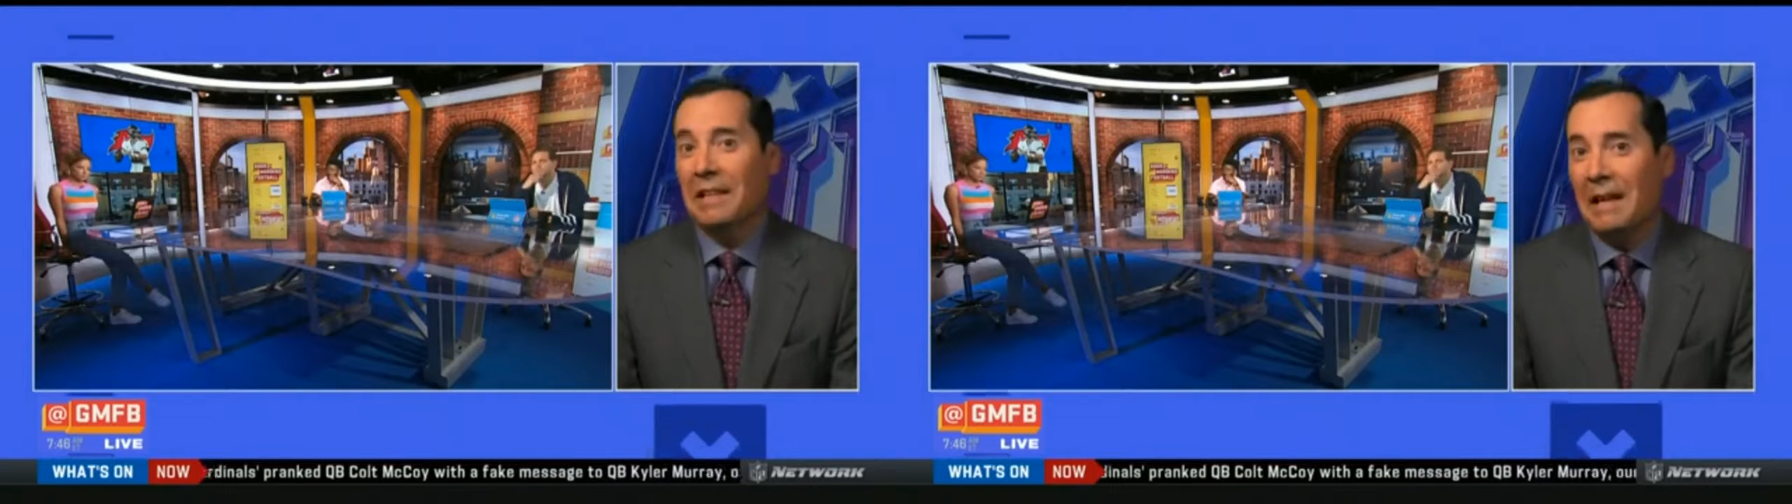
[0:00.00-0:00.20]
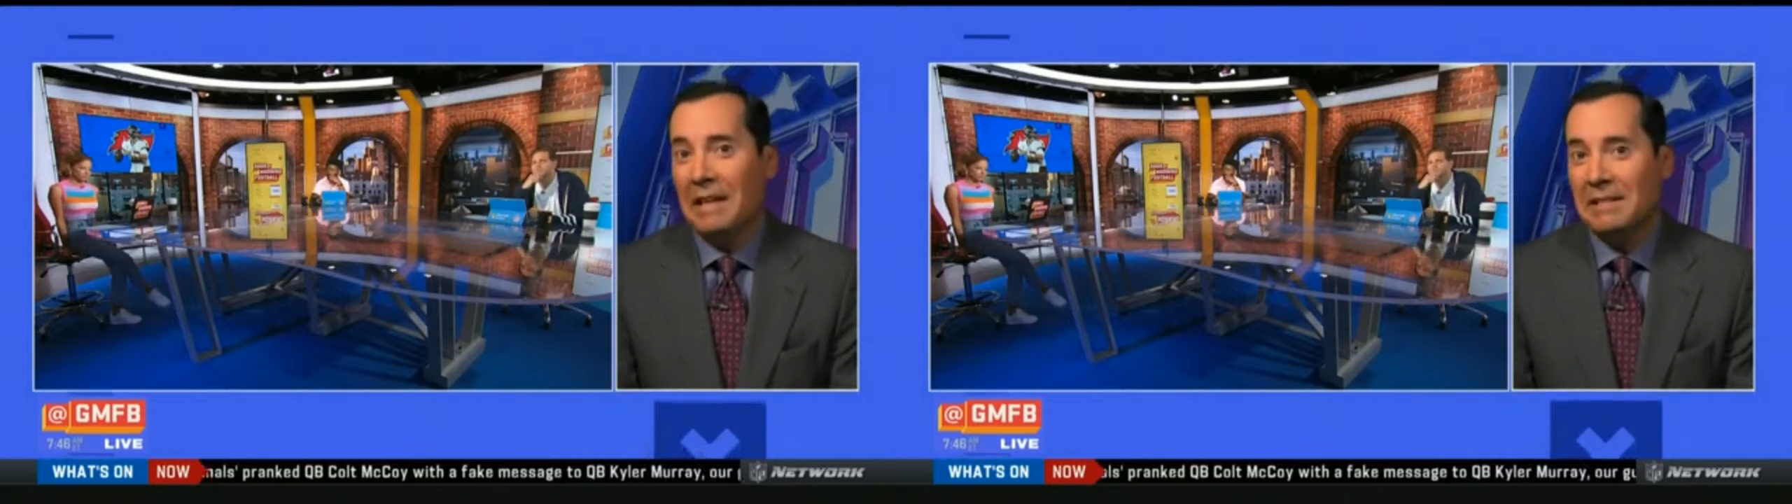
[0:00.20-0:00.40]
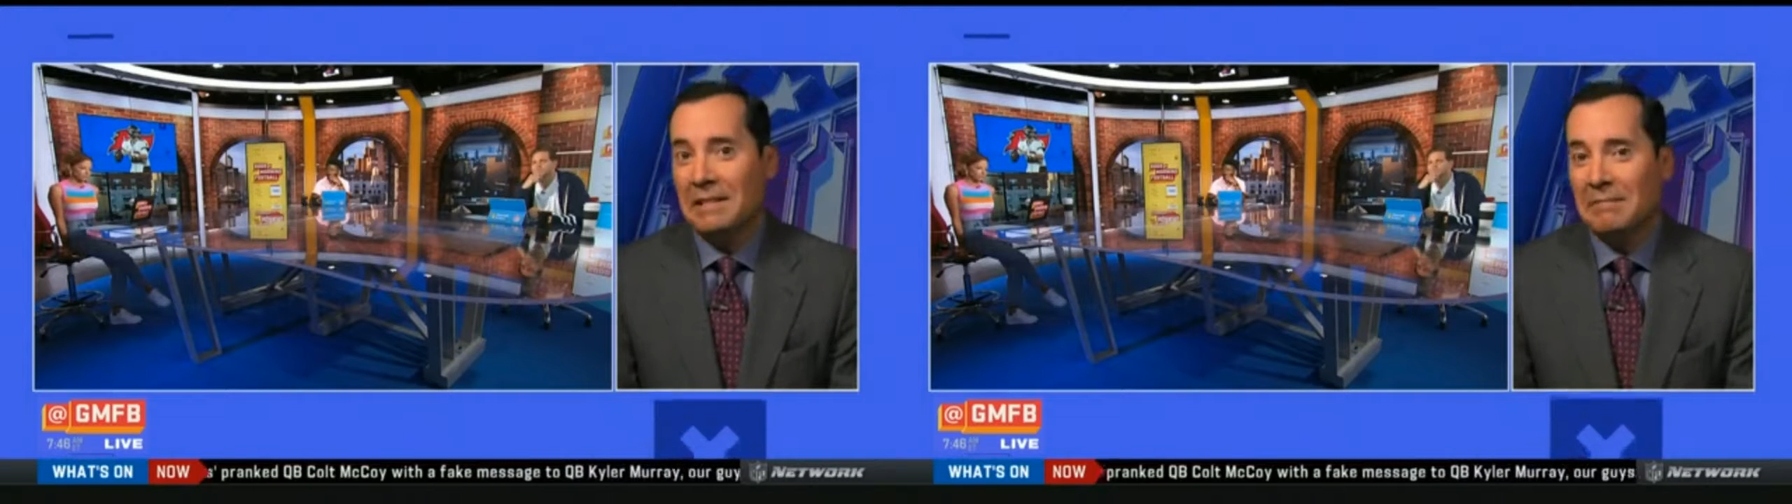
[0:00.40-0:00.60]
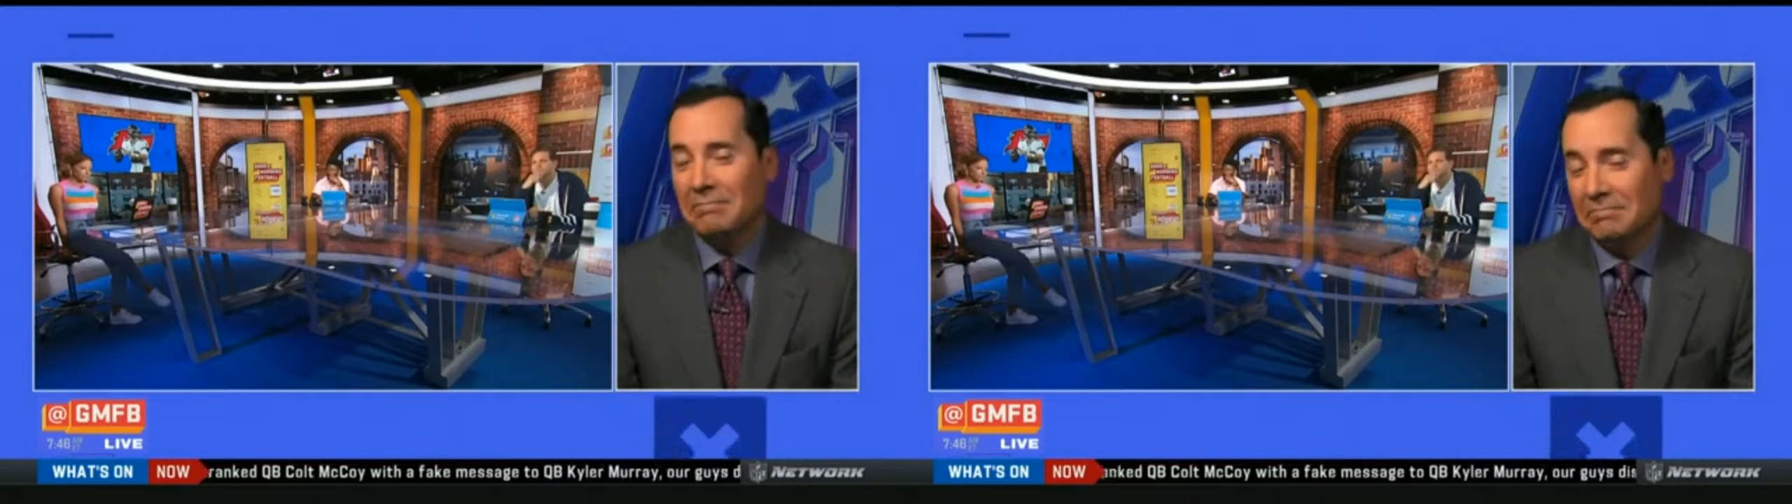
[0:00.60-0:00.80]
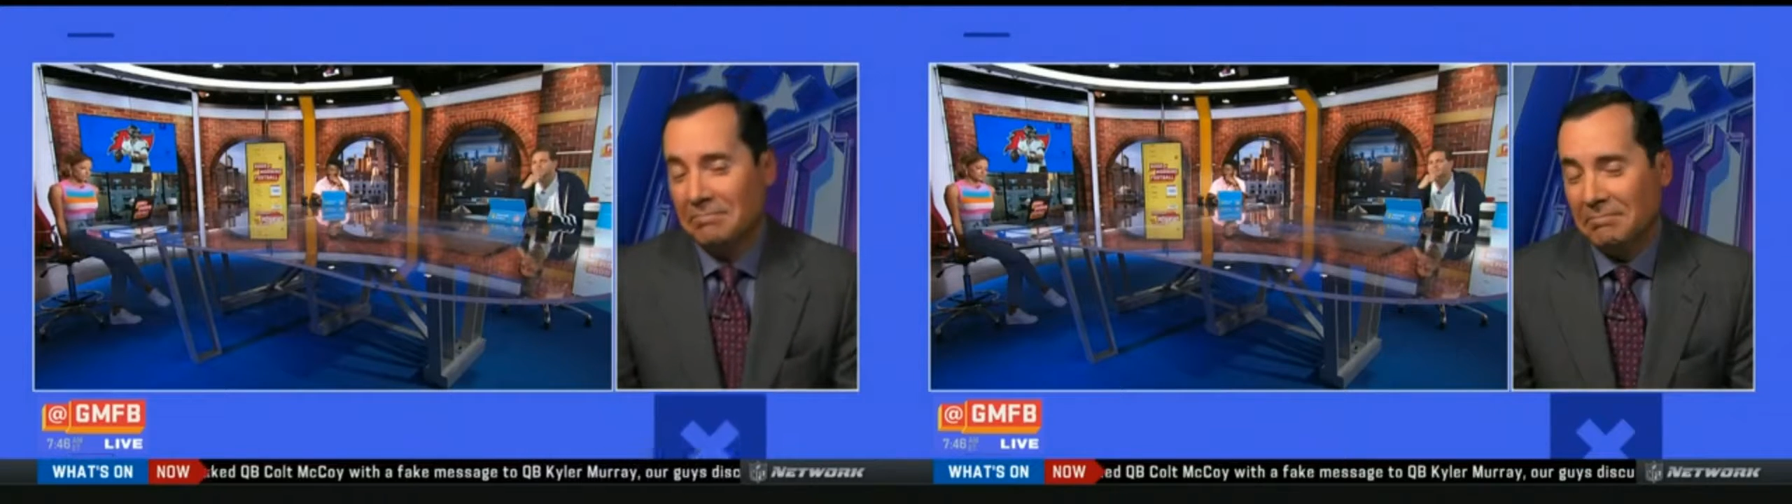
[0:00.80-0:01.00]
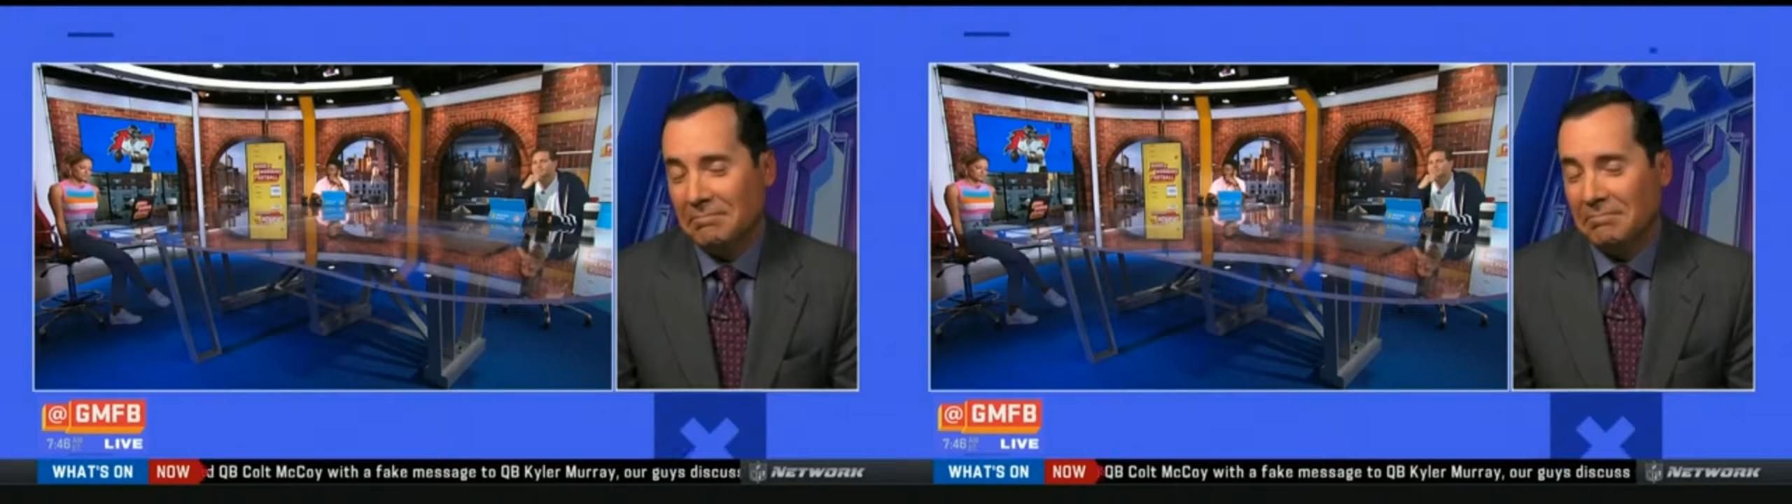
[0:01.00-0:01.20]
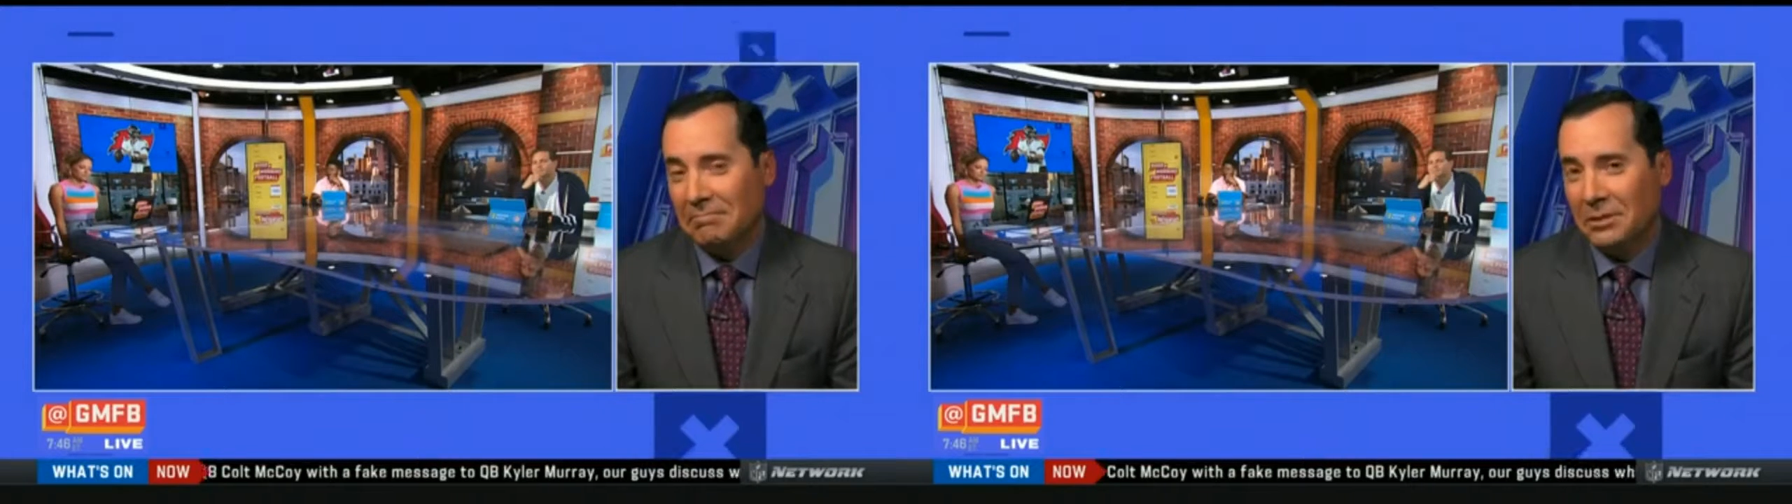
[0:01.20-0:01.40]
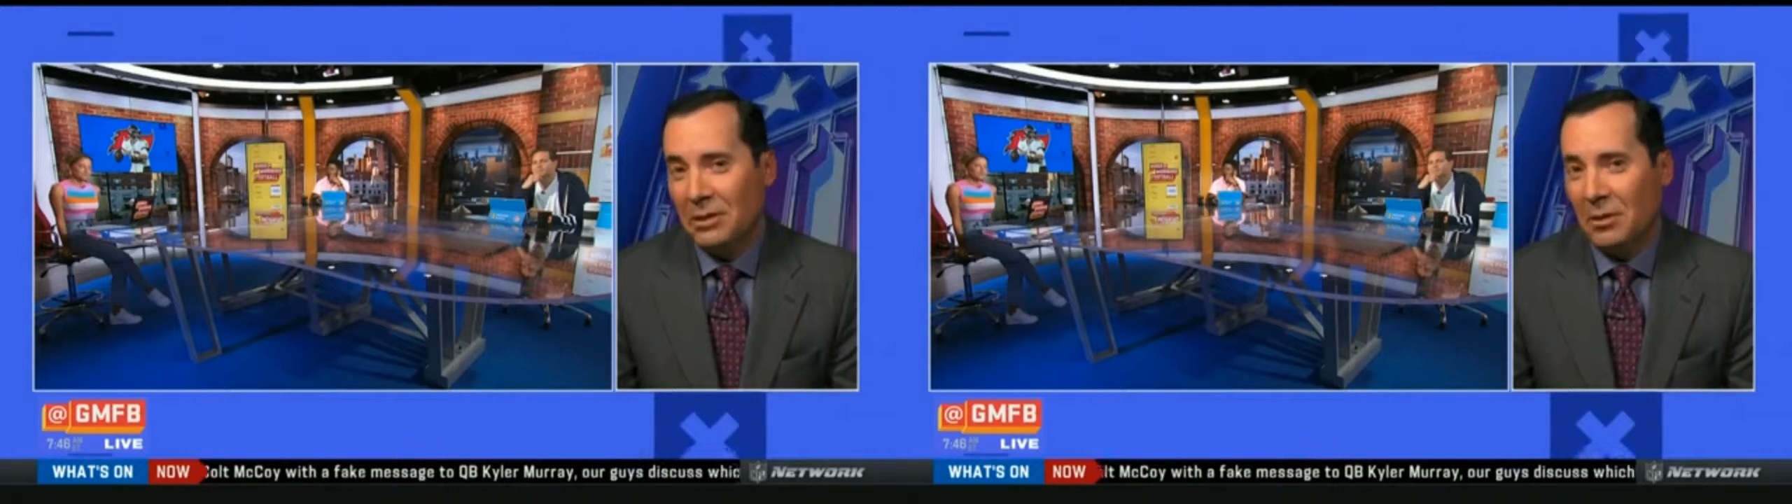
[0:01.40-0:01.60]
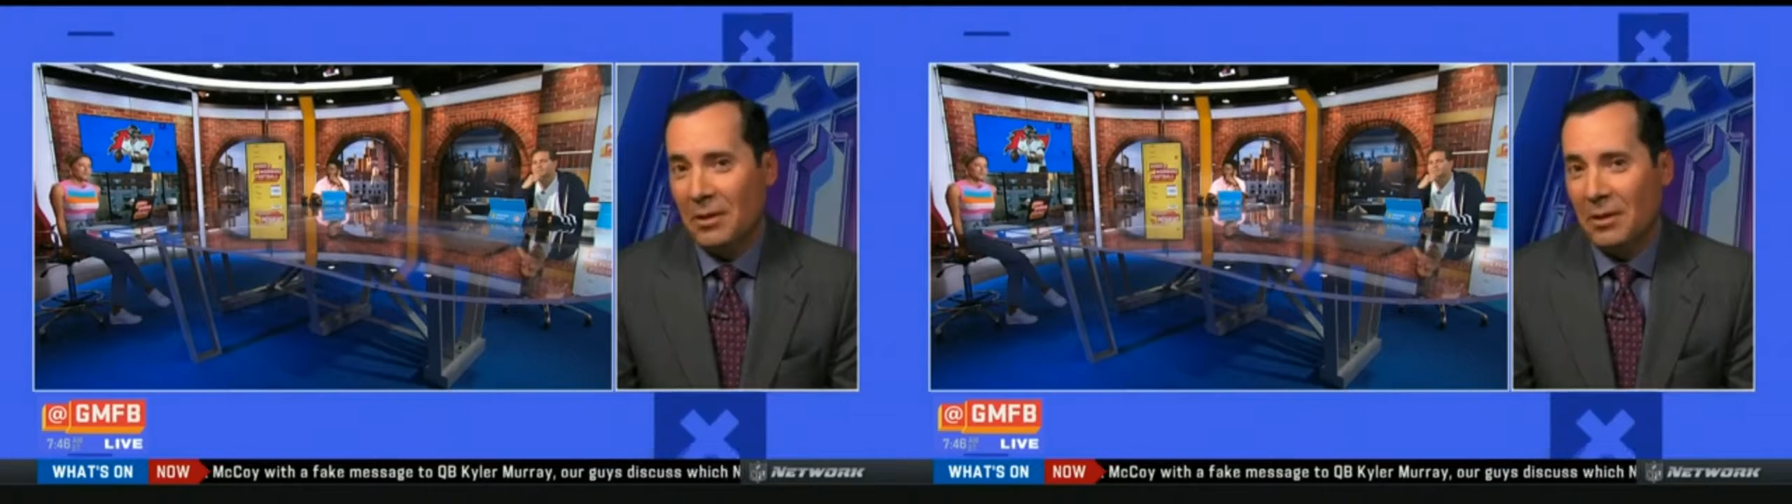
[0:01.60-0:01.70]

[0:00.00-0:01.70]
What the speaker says: case. Just throwing it